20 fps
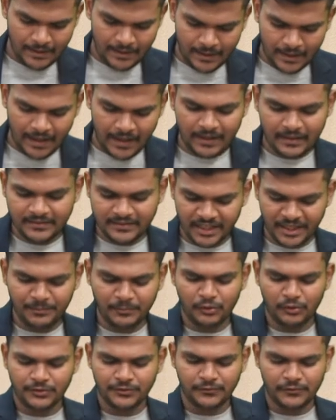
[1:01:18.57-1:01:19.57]
And same
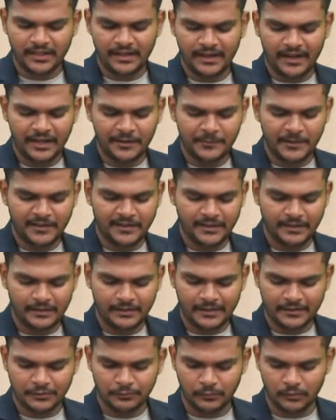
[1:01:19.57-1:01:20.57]
goes for direct
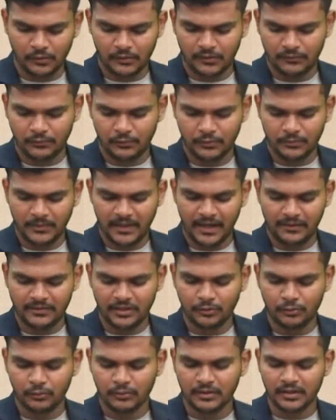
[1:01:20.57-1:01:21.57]
material as well. Okay folks, we have the
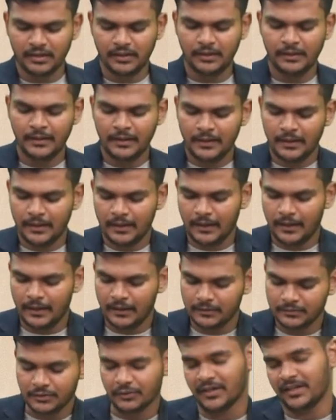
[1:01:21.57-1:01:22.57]
total
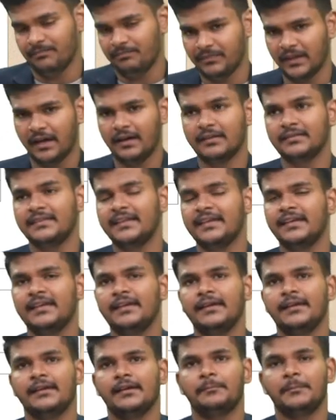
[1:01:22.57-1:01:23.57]

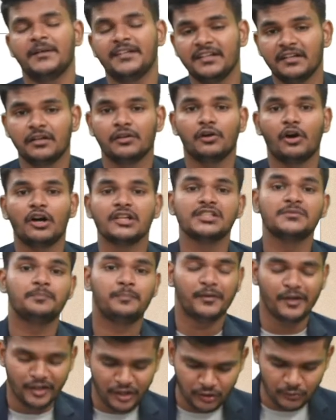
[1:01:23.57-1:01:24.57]
the material cost
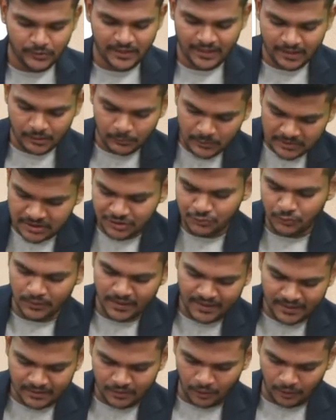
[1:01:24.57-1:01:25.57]
per unit, which is
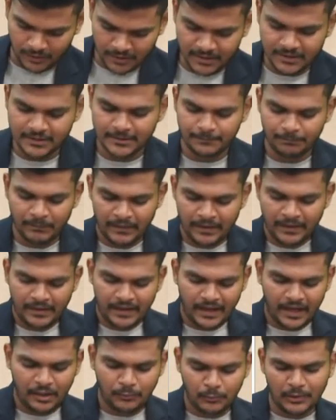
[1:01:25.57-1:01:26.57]
$28.
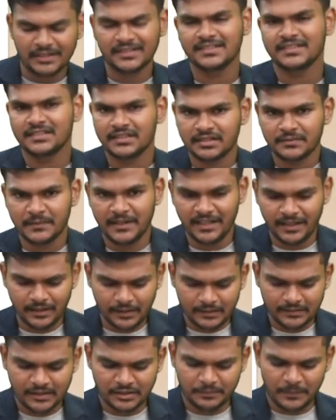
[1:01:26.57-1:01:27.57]
And what does this
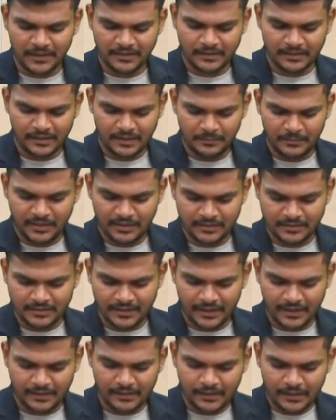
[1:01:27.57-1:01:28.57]
mean? This basically means
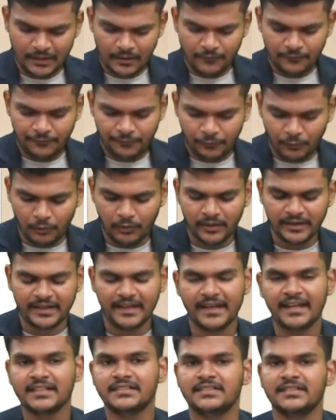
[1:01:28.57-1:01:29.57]
that 4
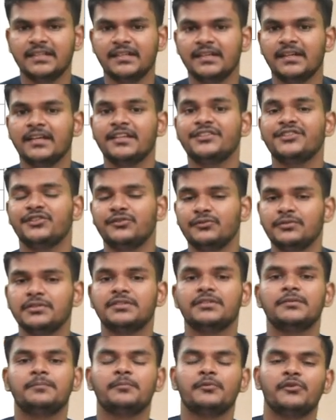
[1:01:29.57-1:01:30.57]
kg is
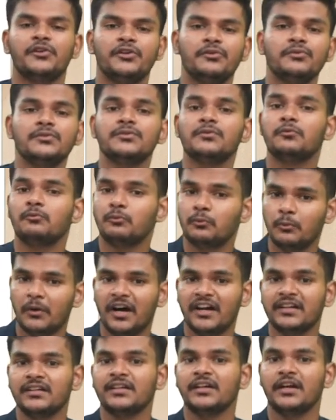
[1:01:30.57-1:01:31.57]
used to produce
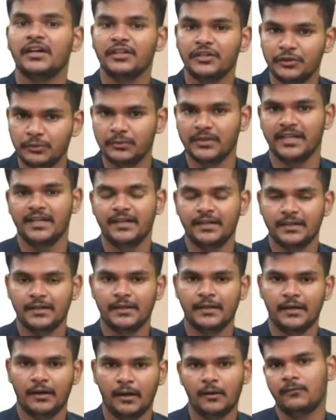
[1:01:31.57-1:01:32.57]
1 unit
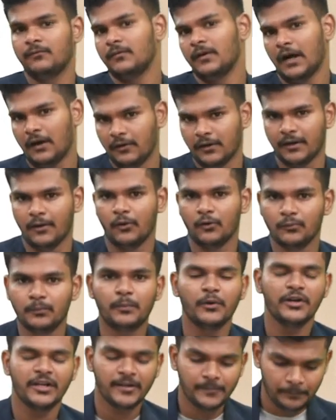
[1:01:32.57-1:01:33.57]
of our
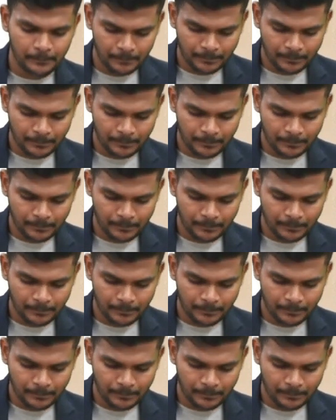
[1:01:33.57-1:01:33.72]
output,